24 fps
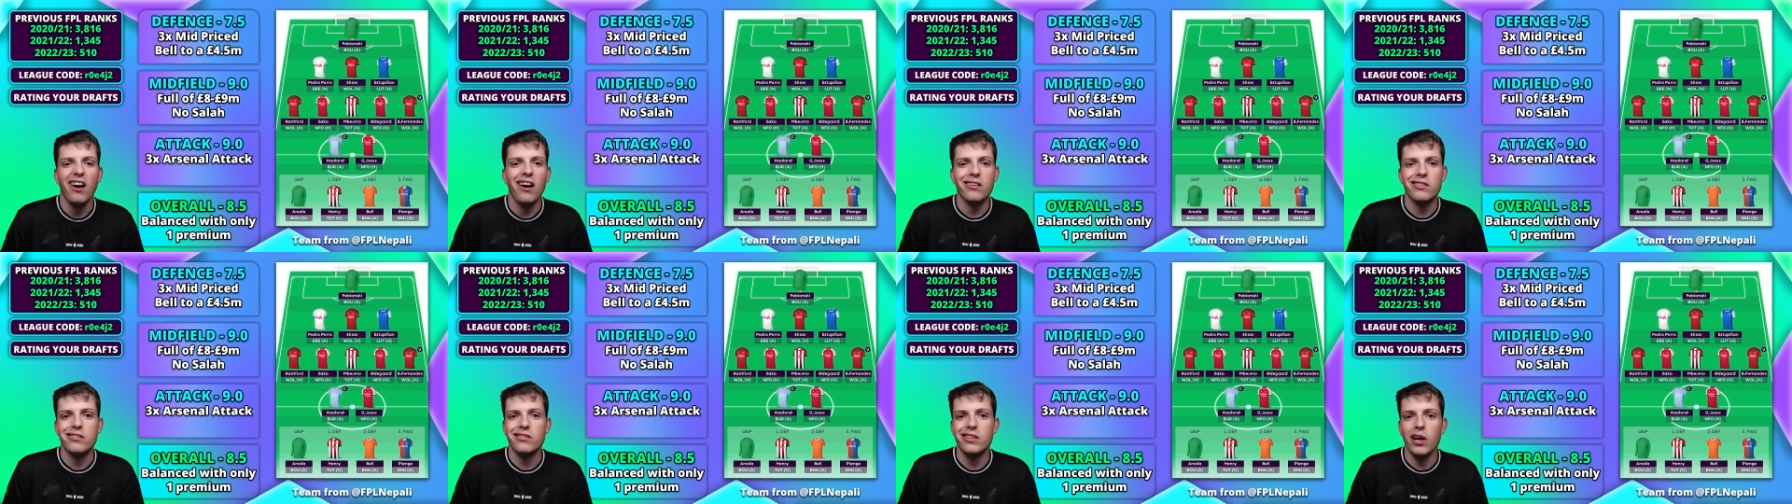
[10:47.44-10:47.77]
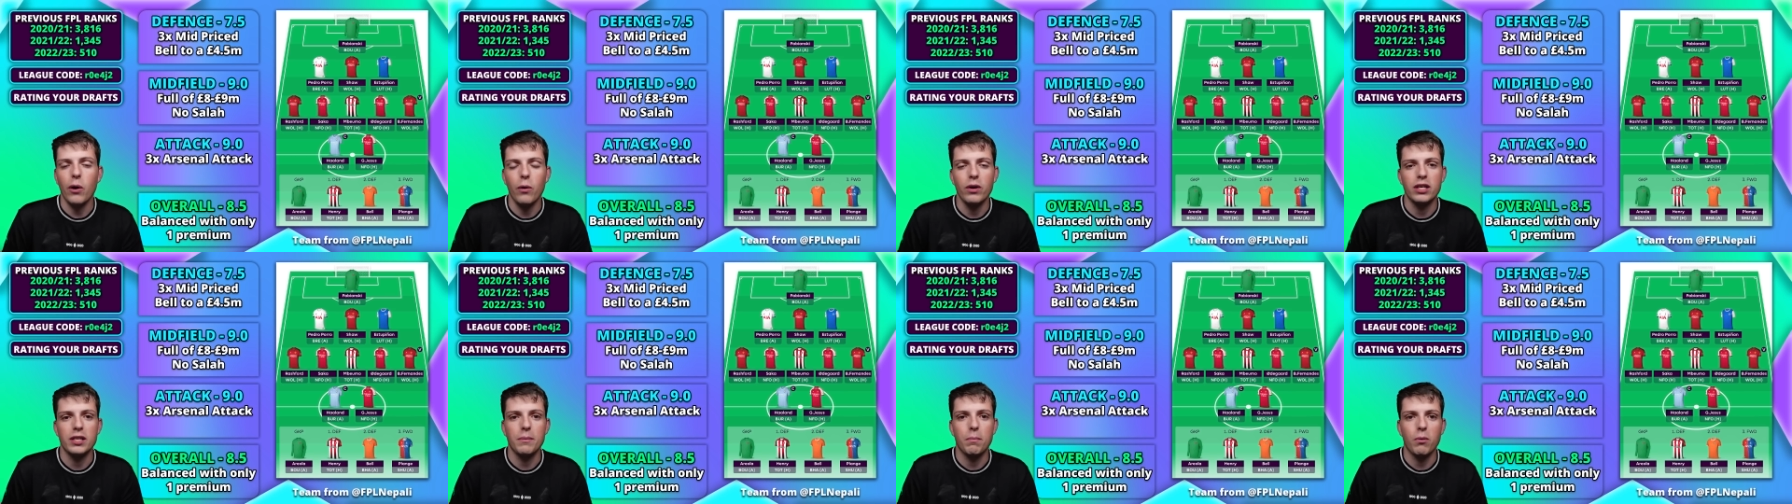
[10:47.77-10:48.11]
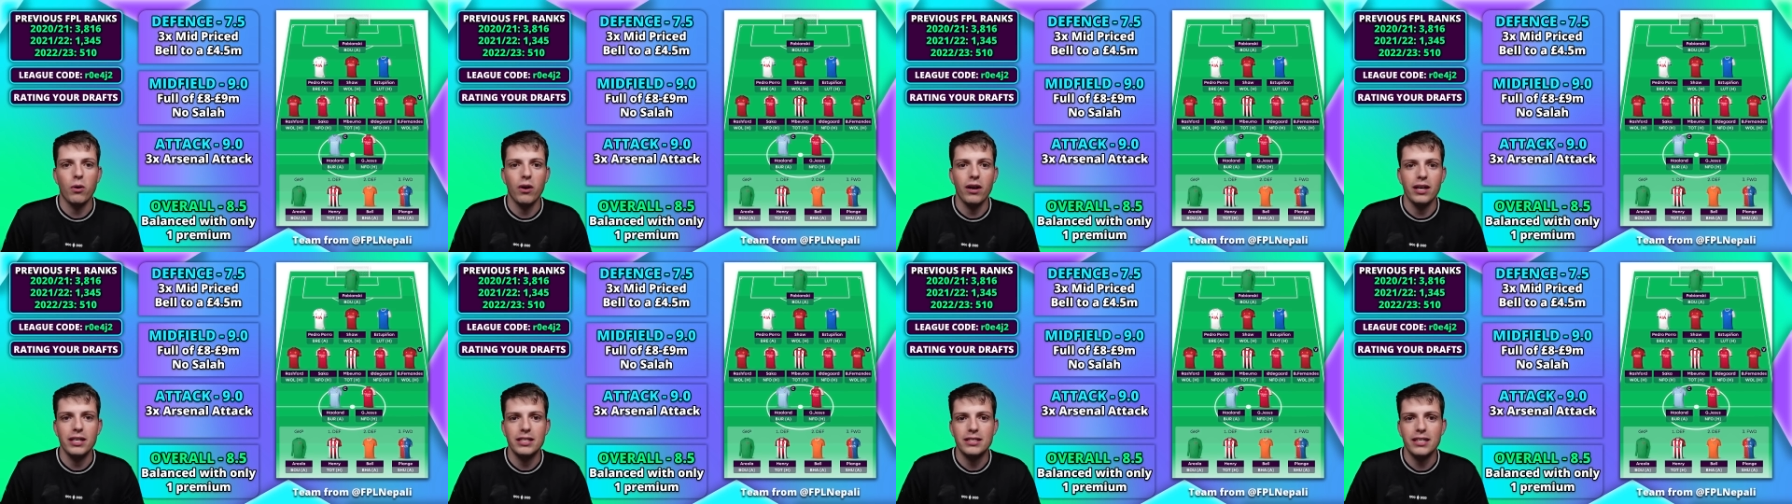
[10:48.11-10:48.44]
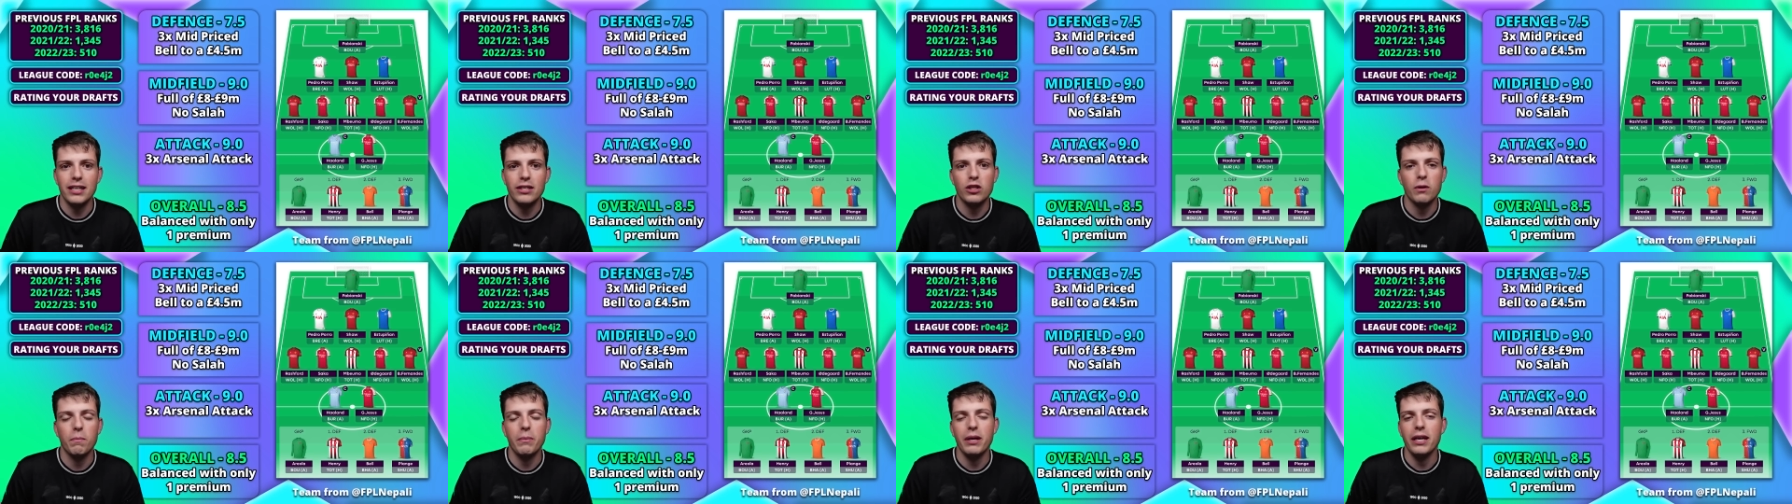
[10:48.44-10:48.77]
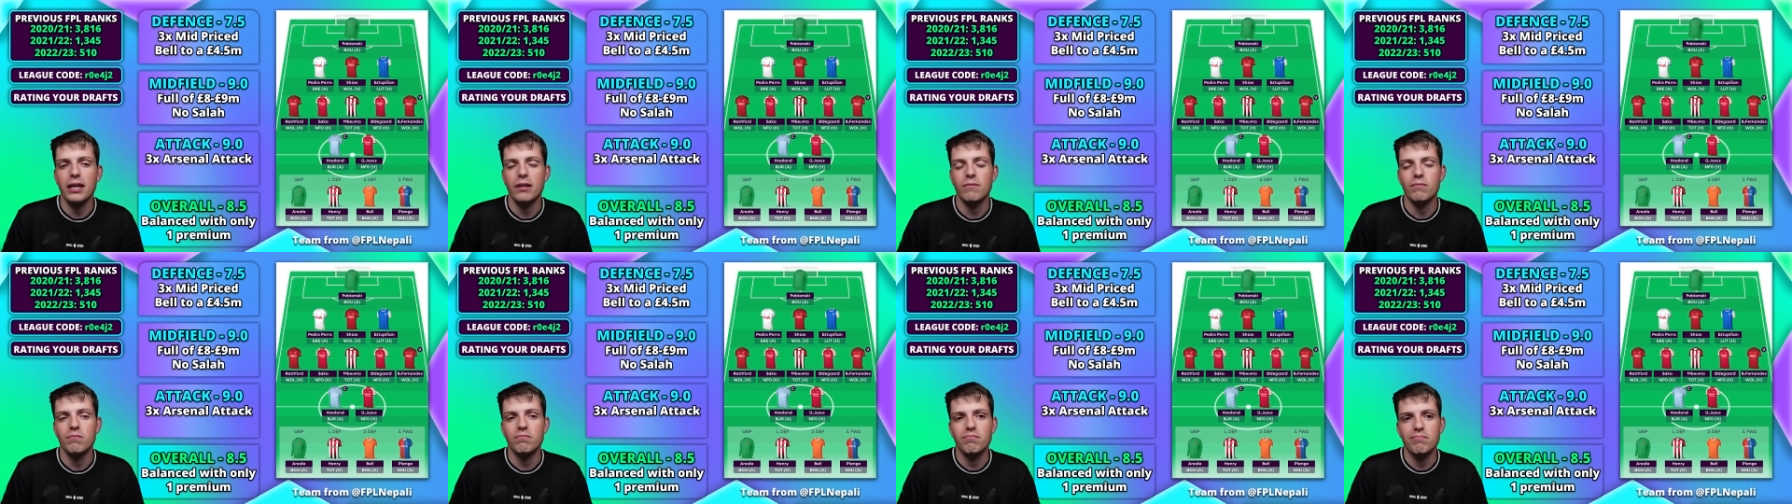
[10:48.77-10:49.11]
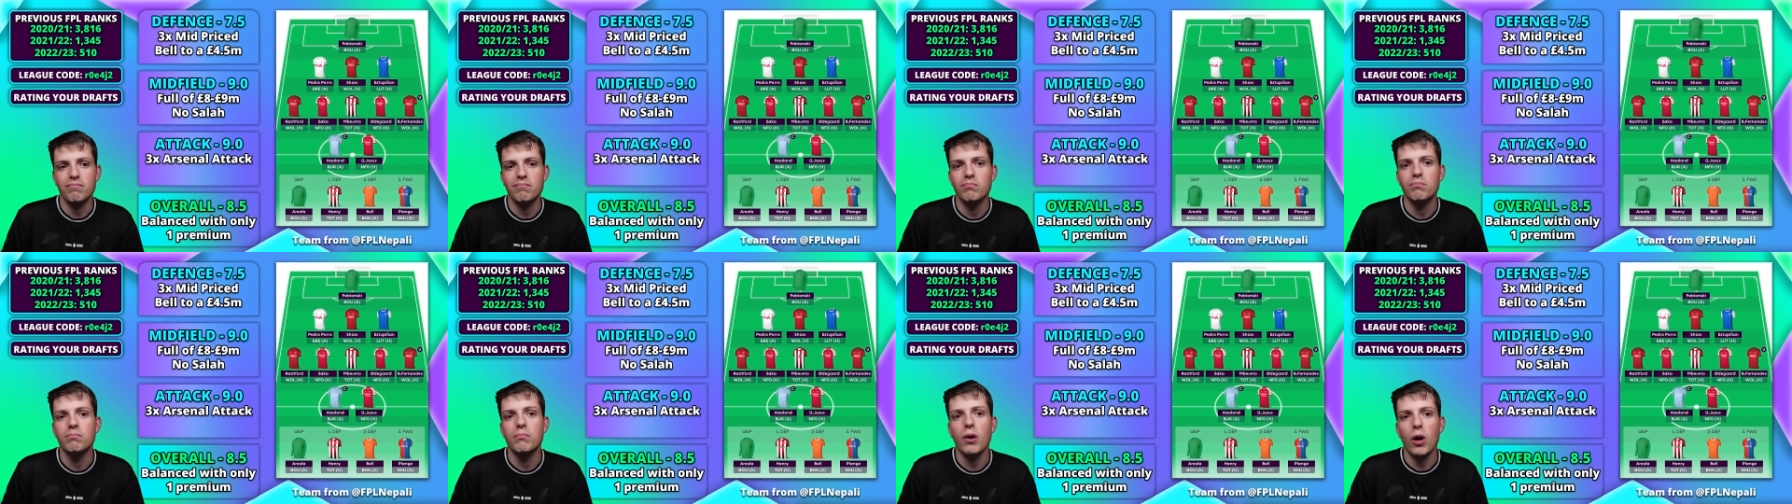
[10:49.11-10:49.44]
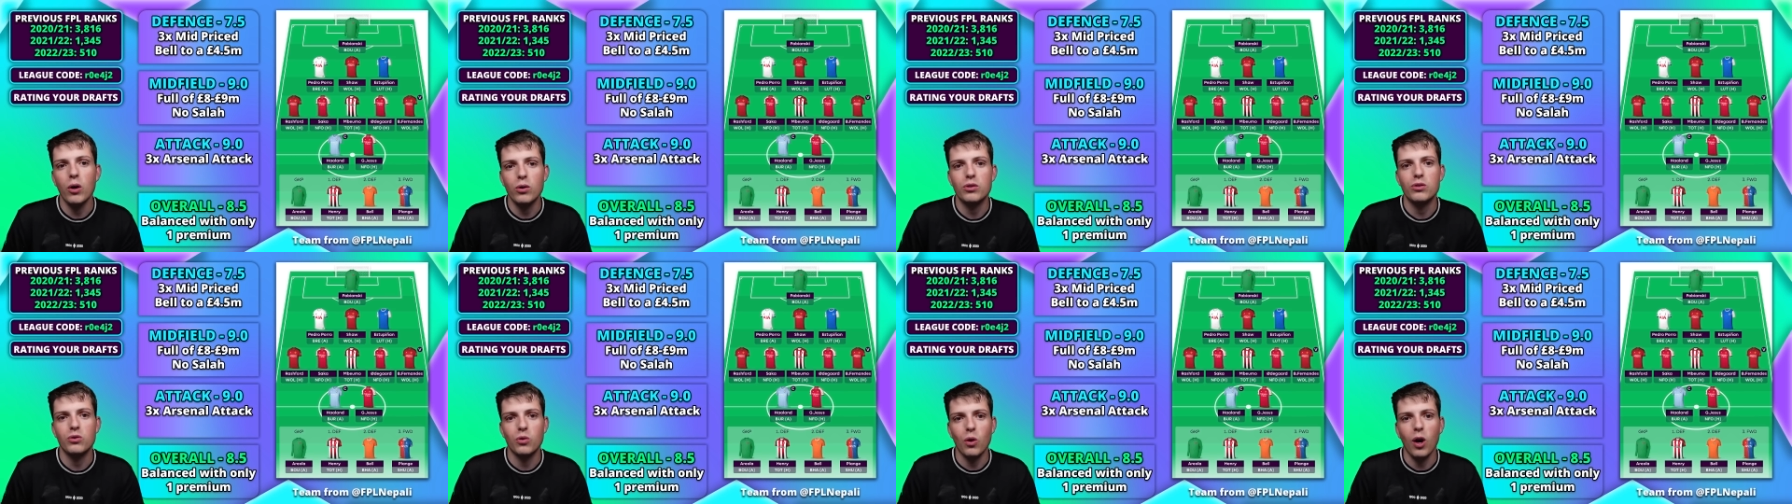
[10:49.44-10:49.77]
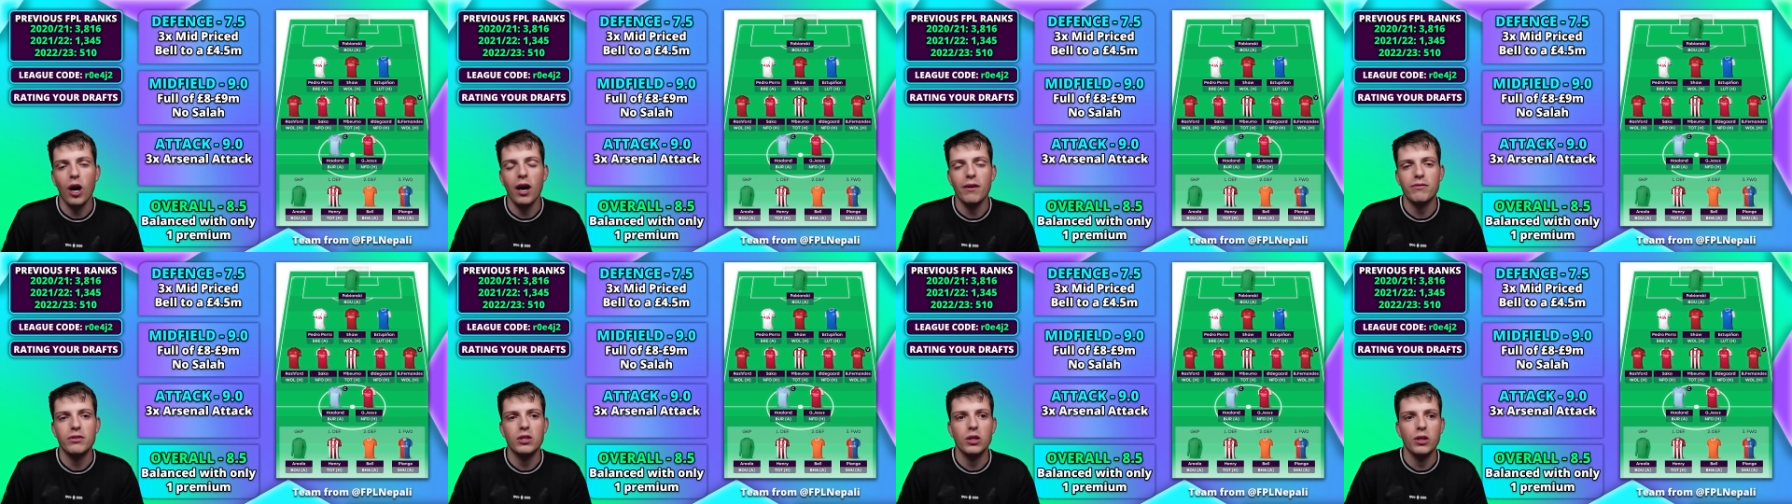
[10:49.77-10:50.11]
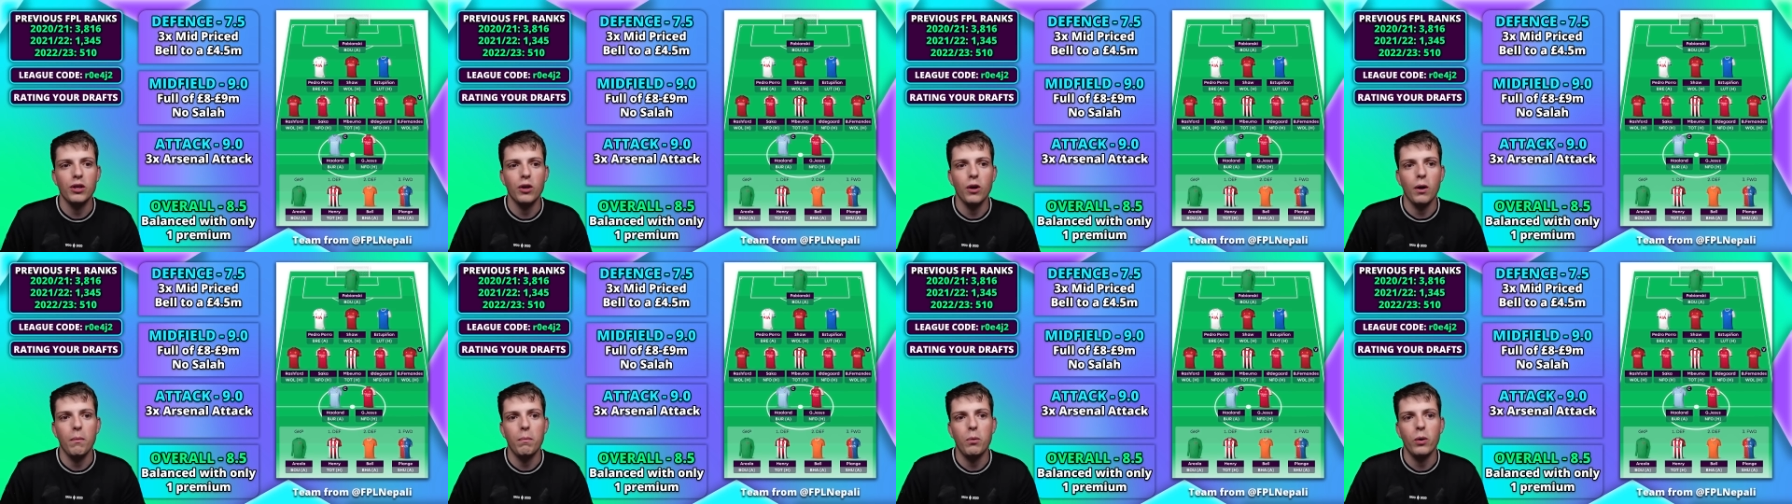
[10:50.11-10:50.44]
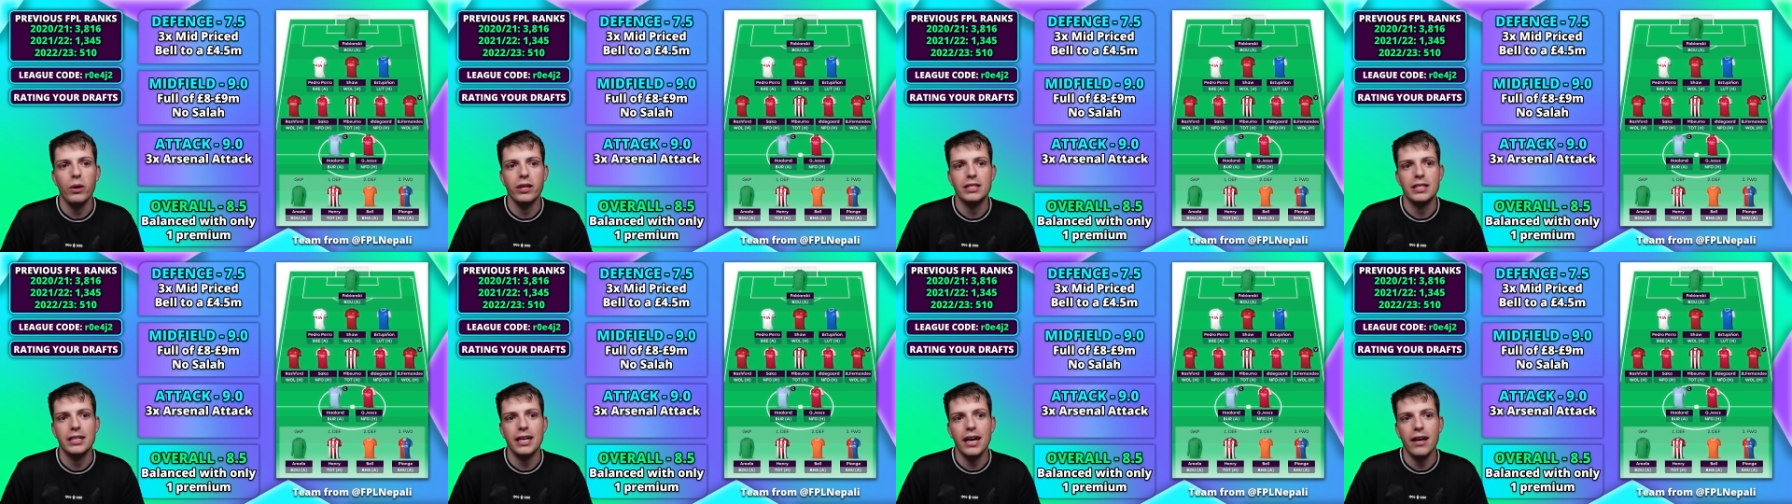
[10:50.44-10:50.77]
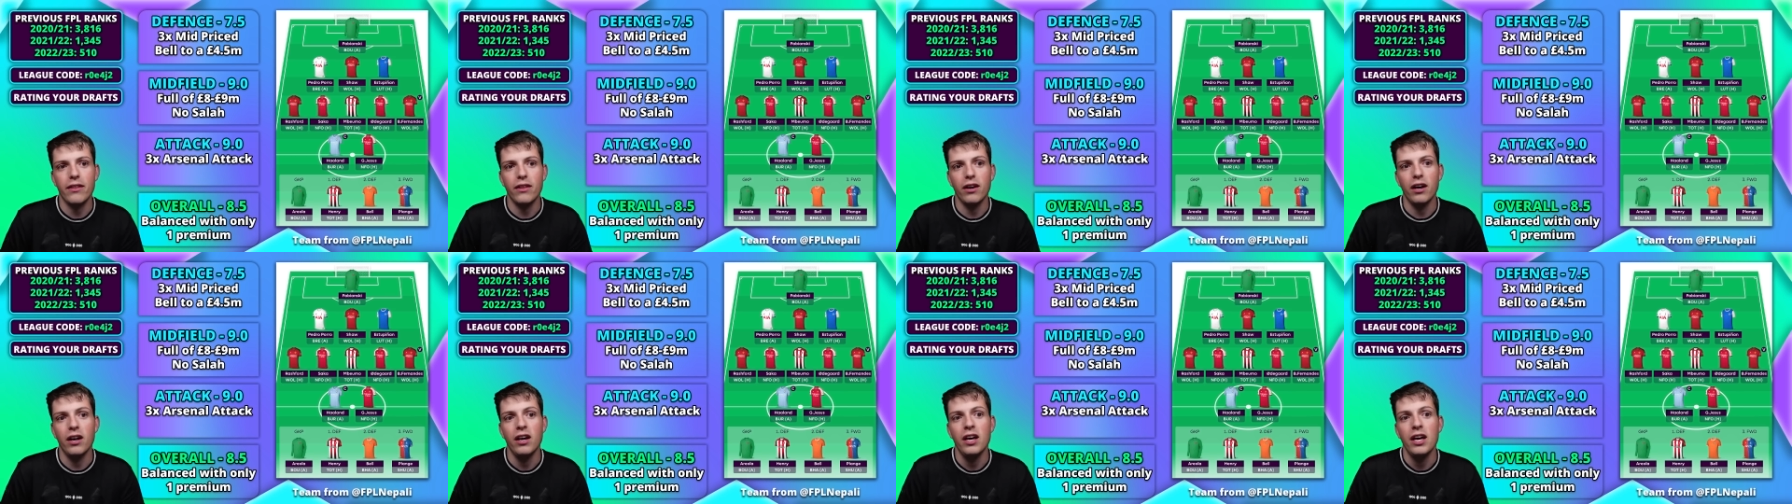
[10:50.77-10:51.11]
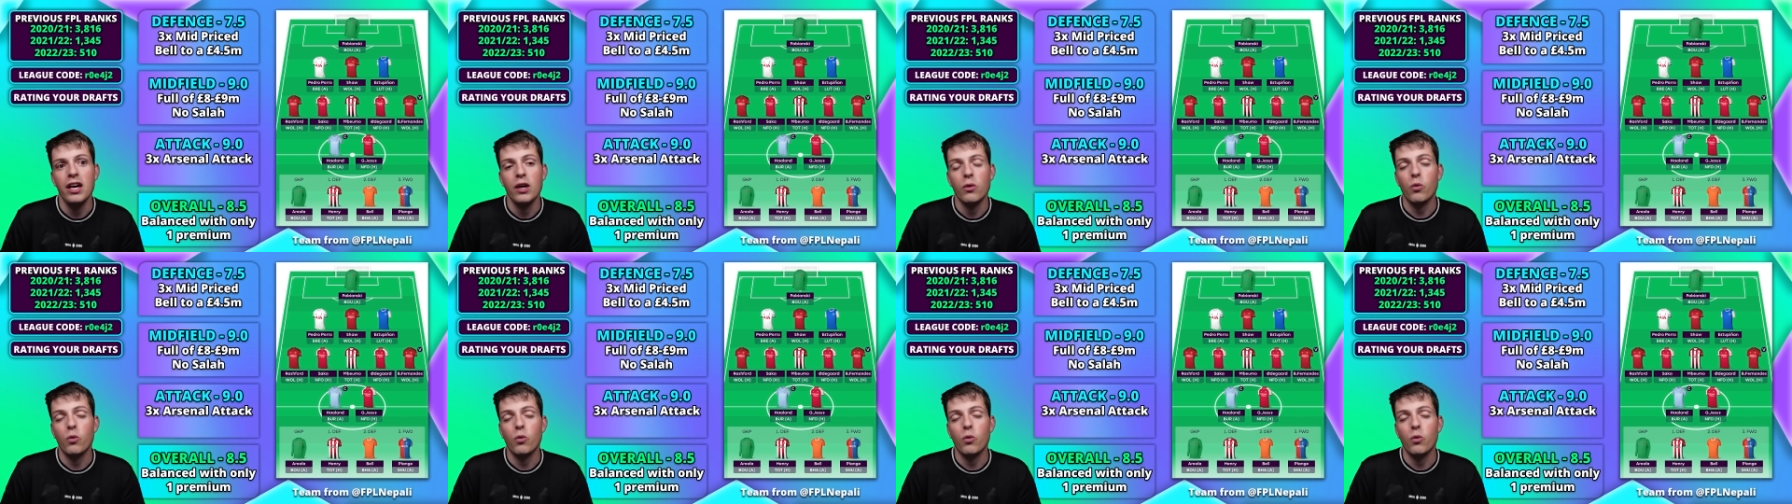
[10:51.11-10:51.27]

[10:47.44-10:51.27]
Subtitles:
are so underpriced. They should be in most drafts that you're putting together.